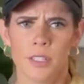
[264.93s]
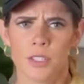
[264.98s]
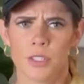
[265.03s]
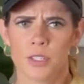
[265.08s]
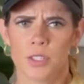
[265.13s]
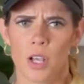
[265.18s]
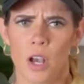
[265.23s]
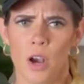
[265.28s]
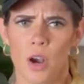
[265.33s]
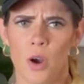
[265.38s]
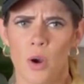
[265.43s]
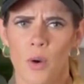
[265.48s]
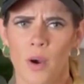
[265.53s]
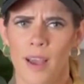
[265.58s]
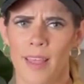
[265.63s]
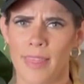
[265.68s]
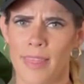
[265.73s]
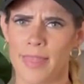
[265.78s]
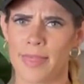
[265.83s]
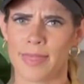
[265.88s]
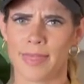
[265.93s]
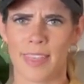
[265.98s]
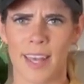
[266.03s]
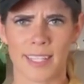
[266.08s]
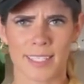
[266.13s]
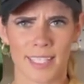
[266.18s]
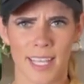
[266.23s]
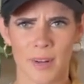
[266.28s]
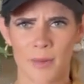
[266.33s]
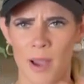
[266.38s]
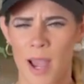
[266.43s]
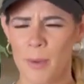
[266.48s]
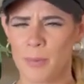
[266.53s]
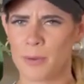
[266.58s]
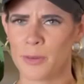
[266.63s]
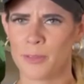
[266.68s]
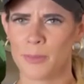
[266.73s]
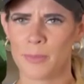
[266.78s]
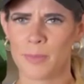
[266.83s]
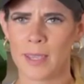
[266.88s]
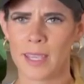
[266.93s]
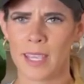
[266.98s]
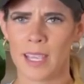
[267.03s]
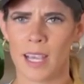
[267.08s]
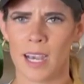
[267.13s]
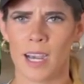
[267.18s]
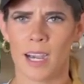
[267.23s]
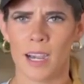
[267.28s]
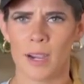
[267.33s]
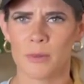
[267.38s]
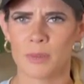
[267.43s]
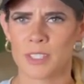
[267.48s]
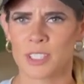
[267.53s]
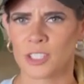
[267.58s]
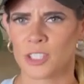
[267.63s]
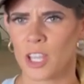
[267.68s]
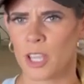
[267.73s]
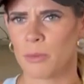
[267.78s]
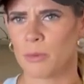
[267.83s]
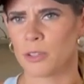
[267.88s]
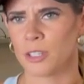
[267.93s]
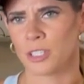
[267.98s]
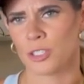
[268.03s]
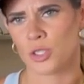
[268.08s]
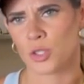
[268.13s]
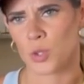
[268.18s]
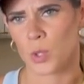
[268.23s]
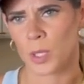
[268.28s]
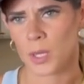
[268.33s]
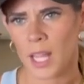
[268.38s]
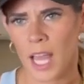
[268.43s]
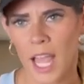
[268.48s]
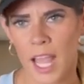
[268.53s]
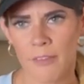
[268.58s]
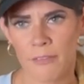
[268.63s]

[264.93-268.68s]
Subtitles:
So that's kind of what happened with me. I was still able to enjoy life.